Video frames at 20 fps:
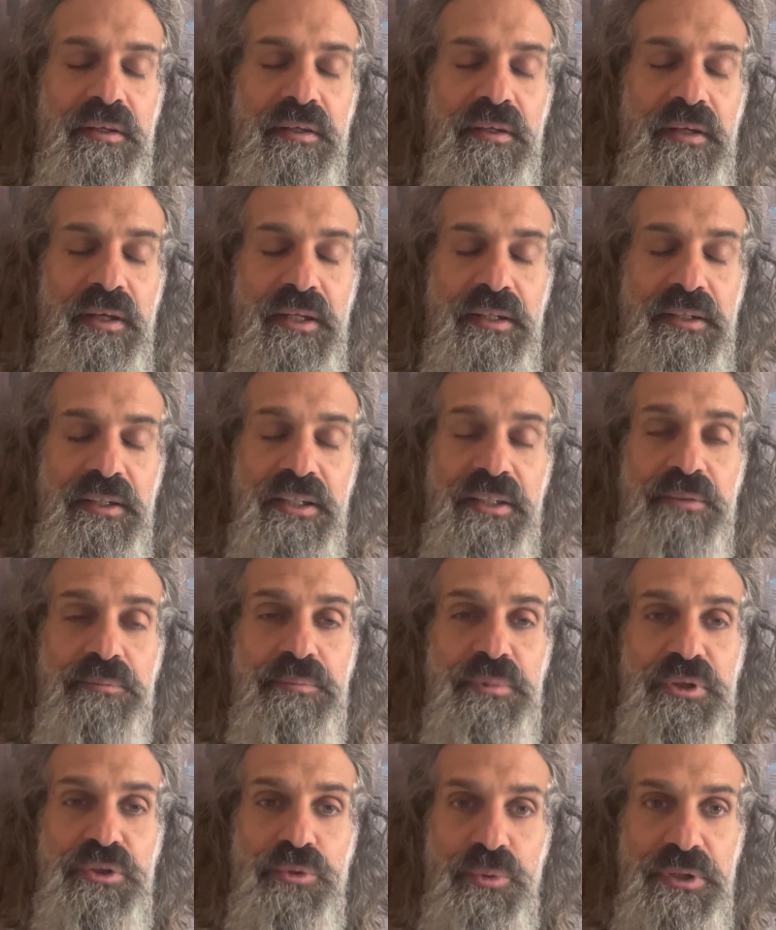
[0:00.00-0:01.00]
And in
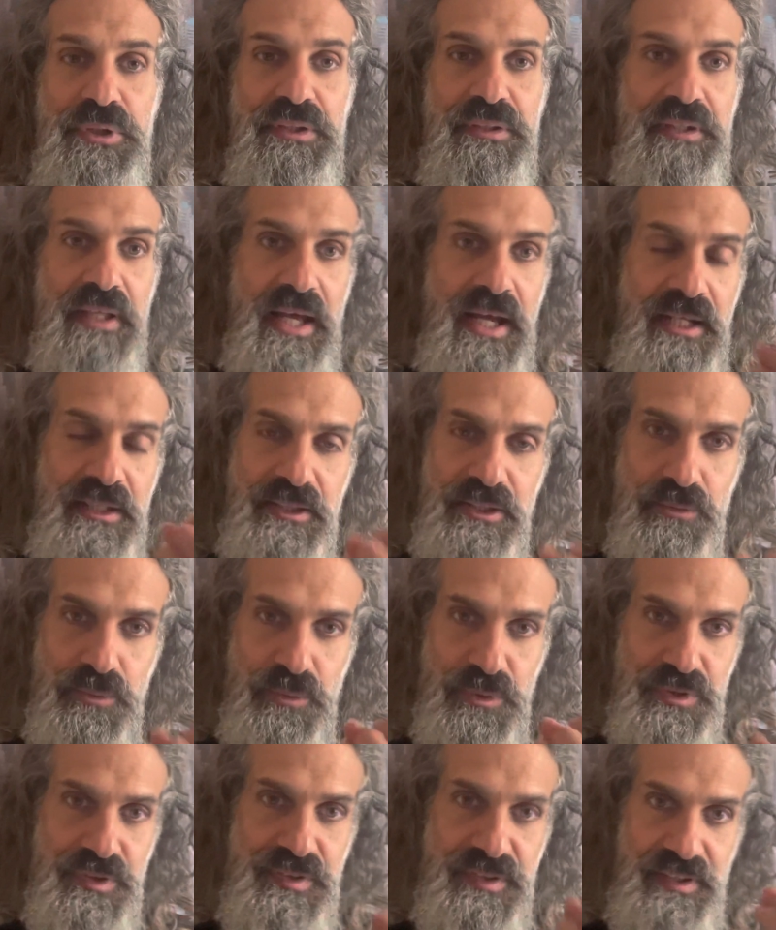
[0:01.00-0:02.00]
between that, it
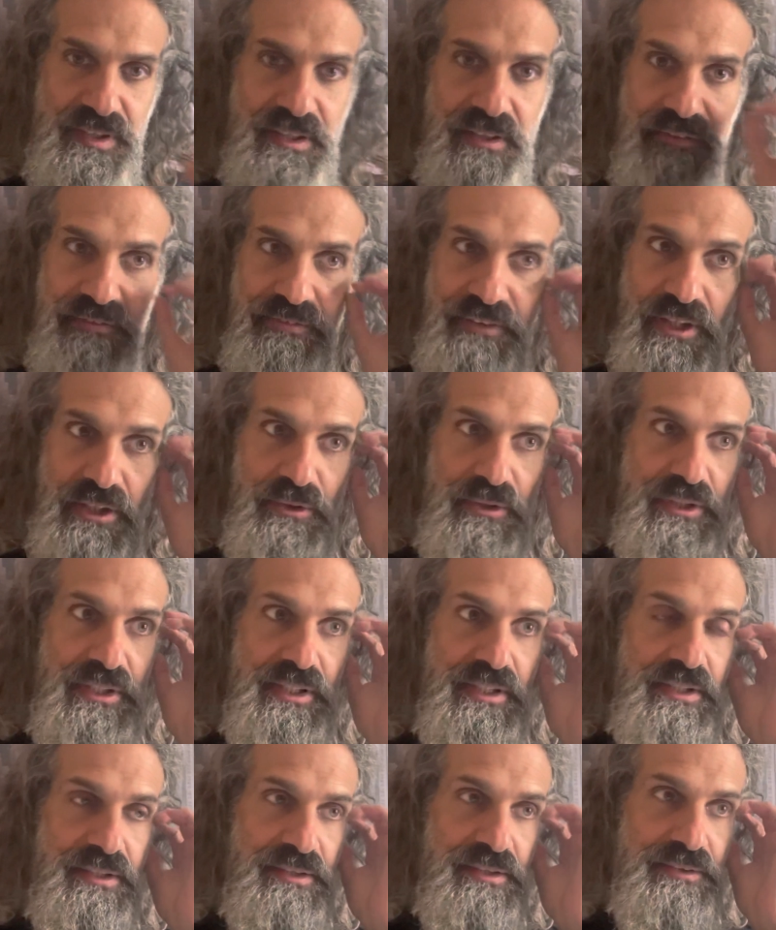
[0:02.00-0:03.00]
was still
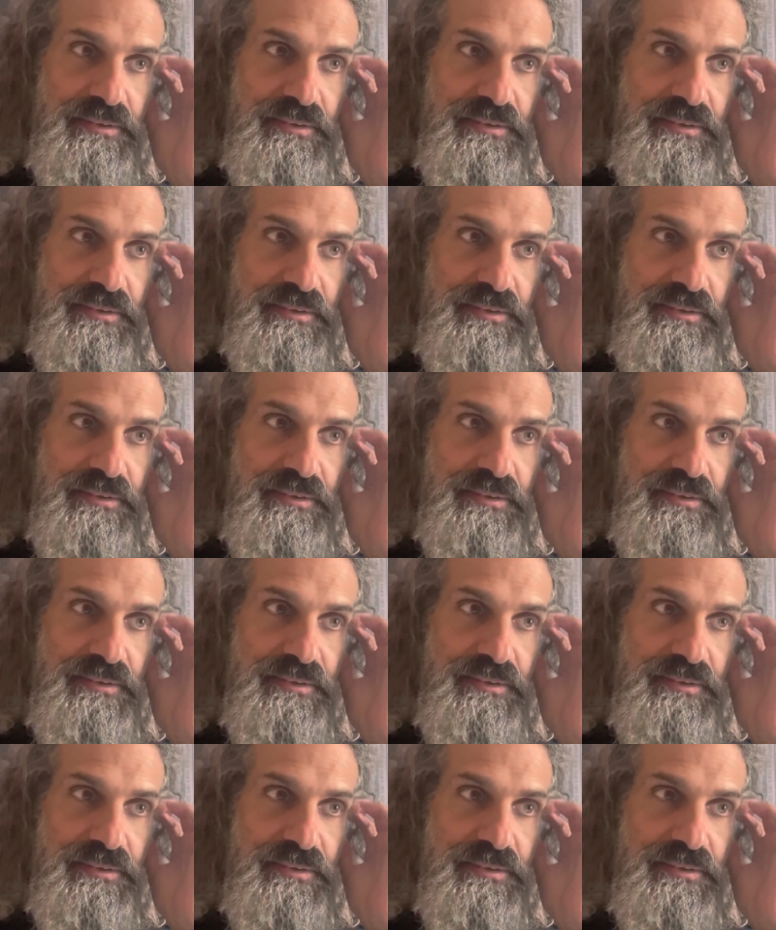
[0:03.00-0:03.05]
it's